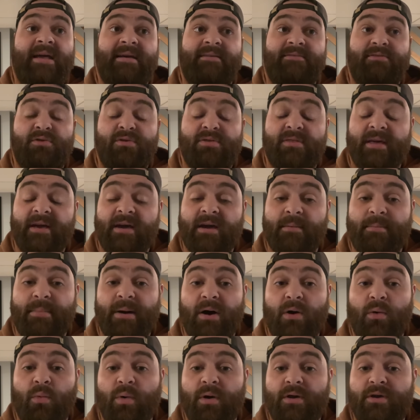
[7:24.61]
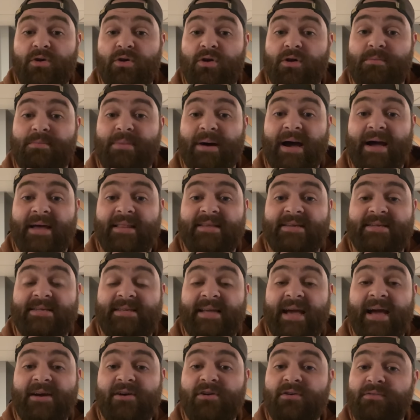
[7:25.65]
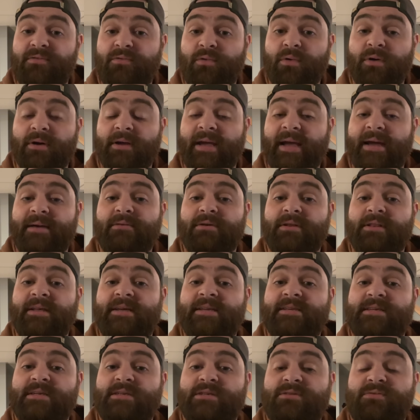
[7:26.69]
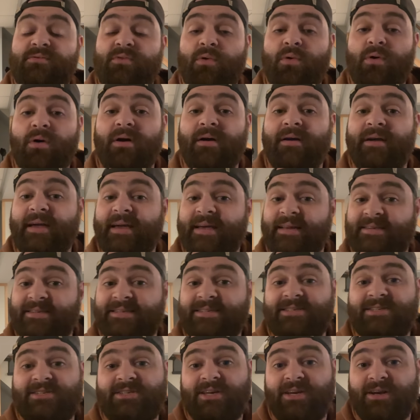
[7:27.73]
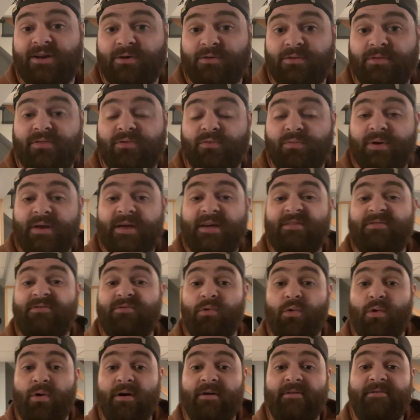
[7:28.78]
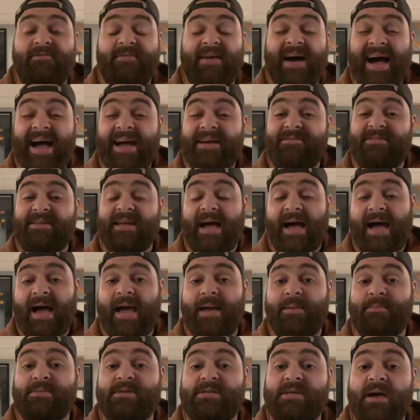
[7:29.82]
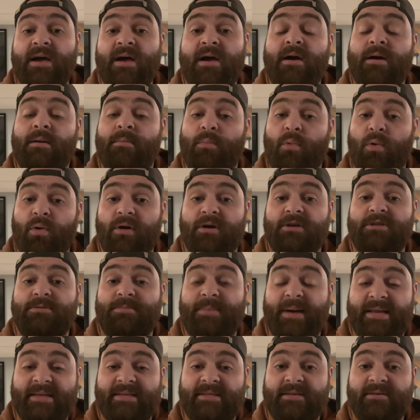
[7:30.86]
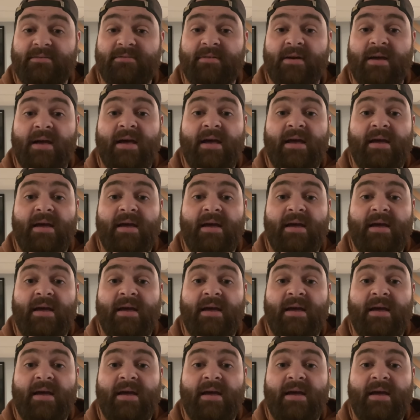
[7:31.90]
if you think about what you could buy the standard 4K releases for, it's, you know, 3, 4, 5 times more expensive.